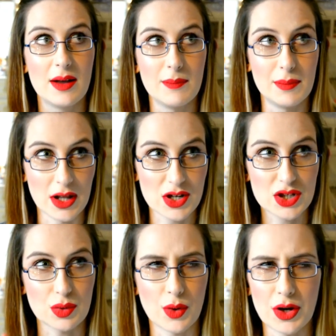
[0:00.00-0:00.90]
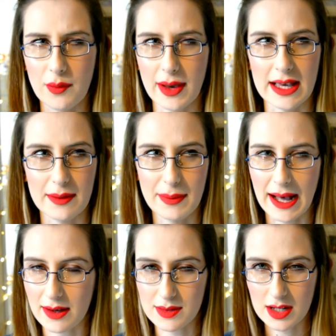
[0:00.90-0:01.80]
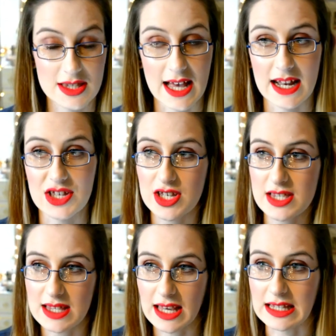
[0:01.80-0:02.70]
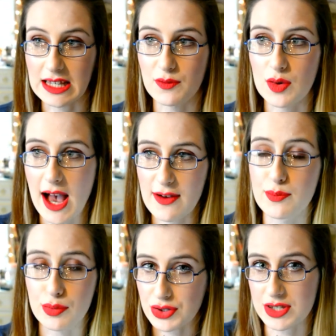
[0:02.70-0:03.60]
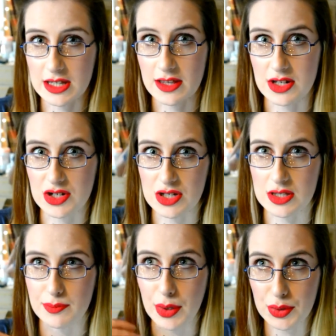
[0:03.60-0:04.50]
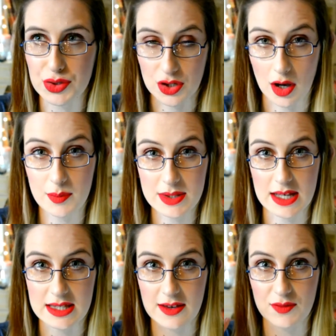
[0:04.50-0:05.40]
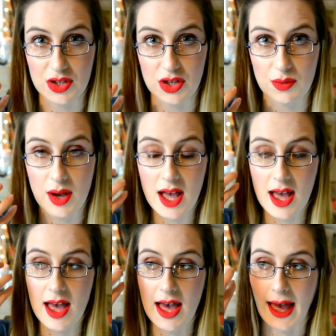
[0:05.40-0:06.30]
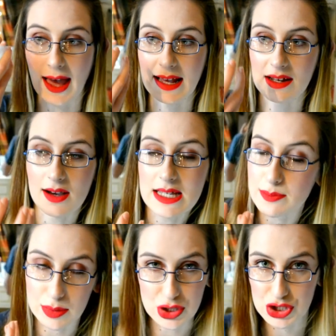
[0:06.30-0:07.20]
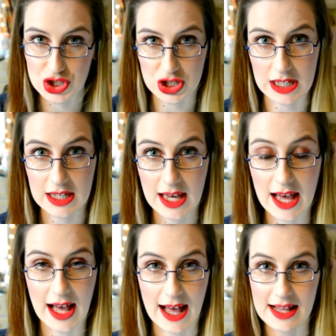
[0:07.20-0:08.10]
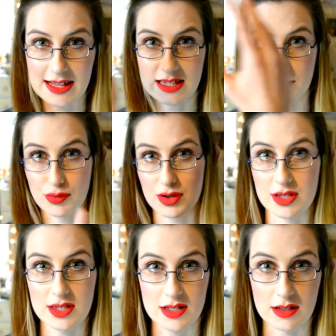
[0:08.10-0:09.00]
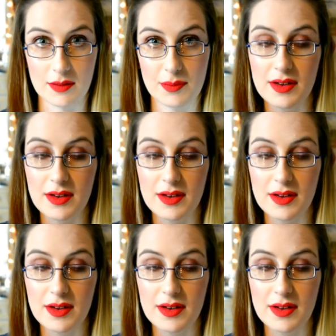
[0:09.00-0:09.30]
Blush 108 powder. And I just think if you have a bronzer that does both jobs as giving you a nice blush cheek and bronzed up